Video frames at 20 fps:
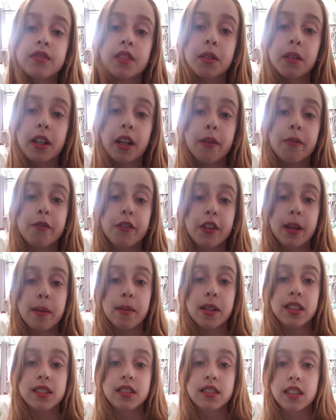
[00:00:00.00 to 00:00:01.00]
become
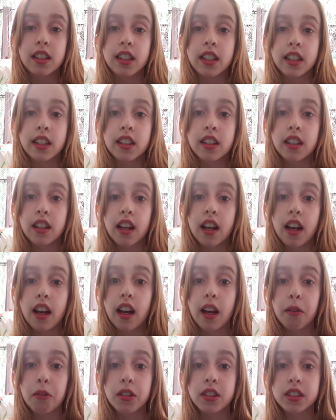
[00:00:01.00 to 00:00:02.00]
famous,
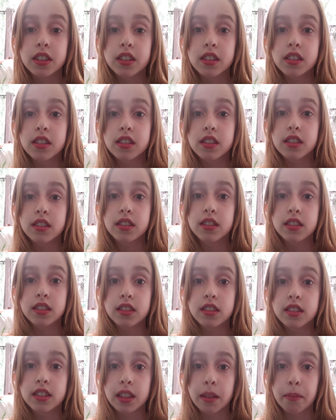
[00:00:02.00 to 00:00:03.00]
I want
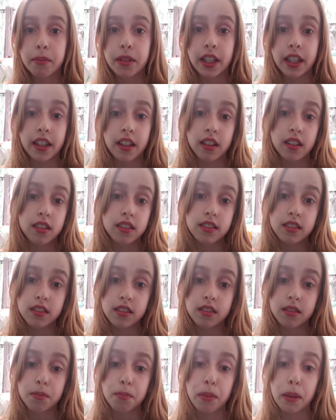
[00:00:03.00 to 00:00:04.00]
something
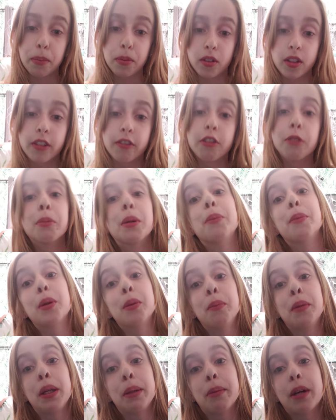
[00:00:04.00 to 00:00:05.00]
people can remember
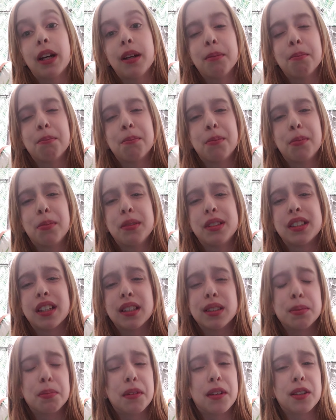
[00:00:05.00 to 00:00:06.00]
me by
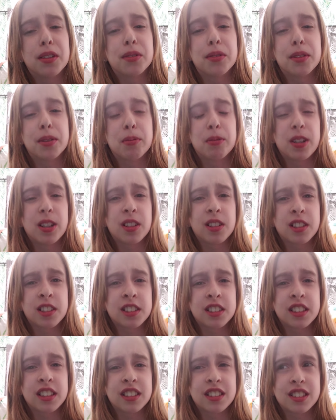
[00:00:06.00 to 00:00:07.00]
besides Blonde with the Wand,
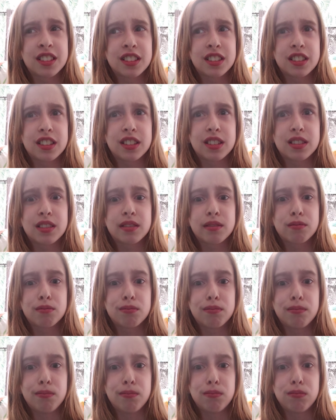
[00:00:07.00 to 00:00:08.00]
because that's just
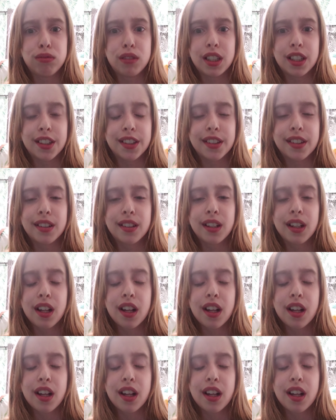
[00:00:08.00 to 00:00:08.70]
weird.